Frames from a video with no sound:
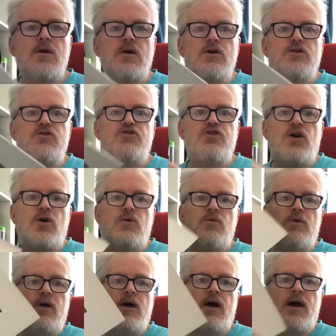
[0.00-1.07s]

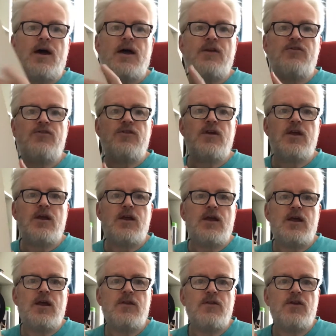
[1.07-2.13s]
shown
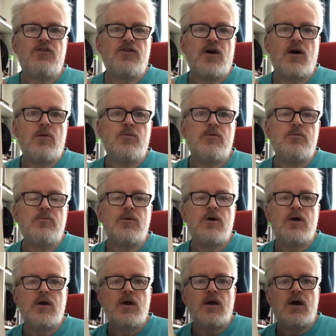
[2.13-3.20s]
in this album,
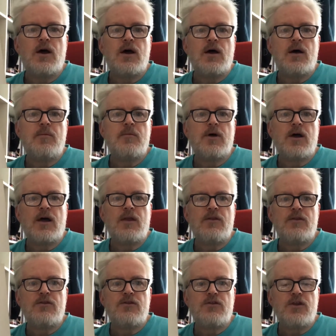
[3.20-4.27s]

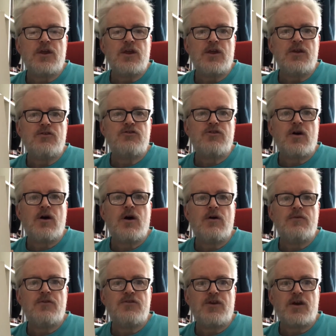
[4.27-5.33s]
and the start
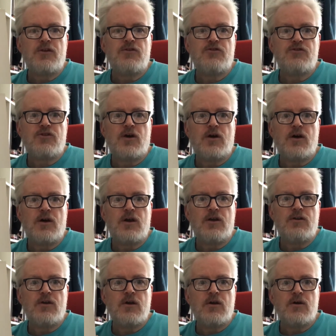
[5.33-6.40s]
of the second
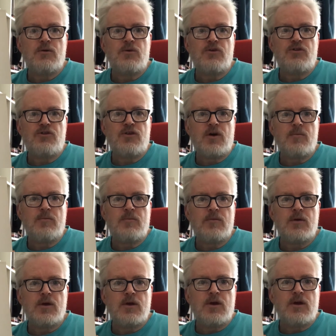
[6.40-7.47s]
side, which
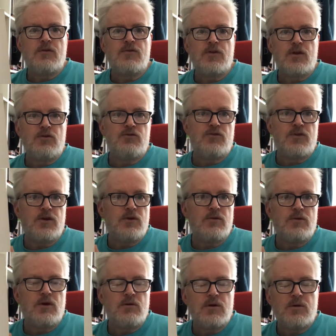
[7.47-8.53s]
for those of you who
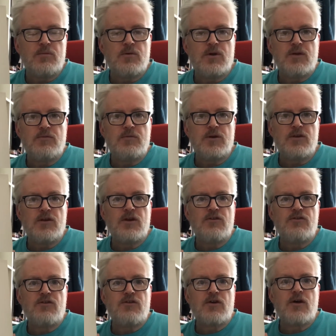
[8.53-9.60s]
don't know, and probably everybody does,
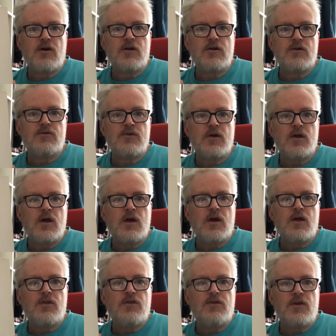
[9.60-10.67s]
is a kind of
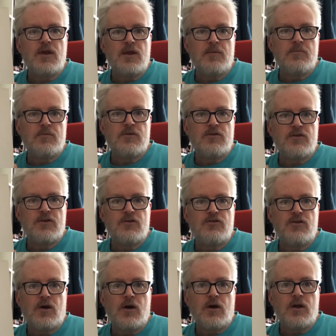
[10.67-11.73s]
themed
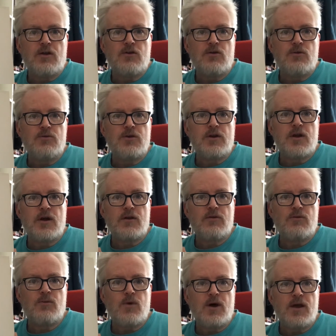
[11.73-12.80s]
side called the
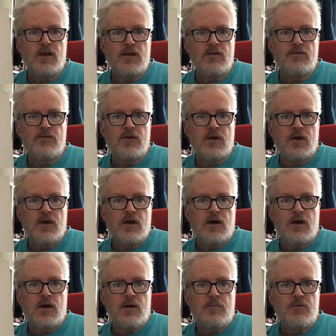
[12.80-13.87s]
Ninth Wave,
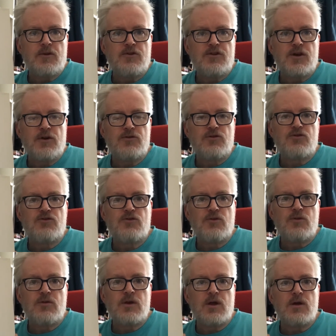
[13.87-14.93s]
that tells a
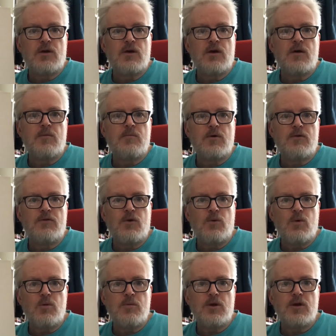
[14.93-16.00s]
story of a
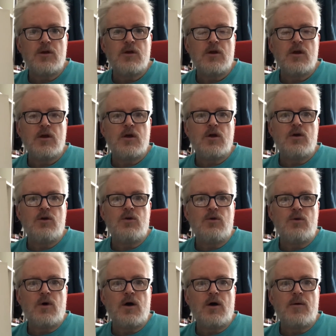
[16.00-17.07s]
woman
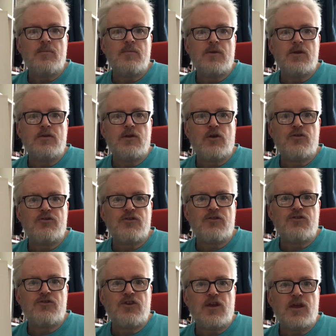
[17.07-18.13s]
who is lost
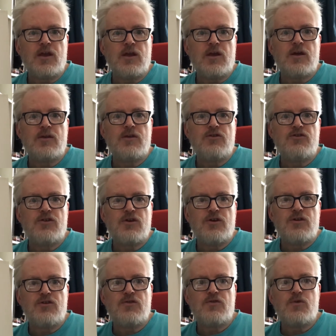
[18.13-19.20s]
at sea, and the
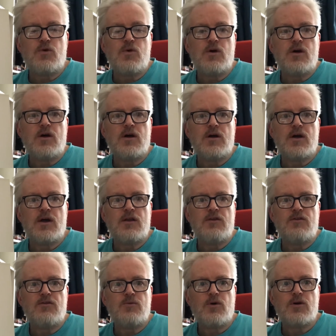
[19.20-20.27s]
search for her
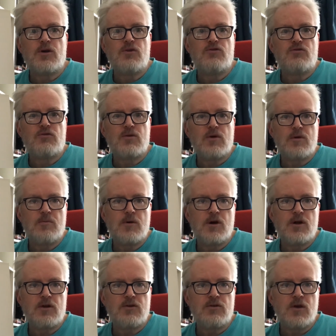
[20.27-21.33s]
and what goes through her
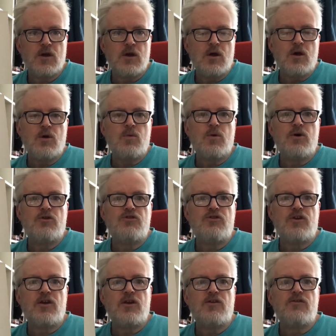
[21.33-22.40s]
mind while she is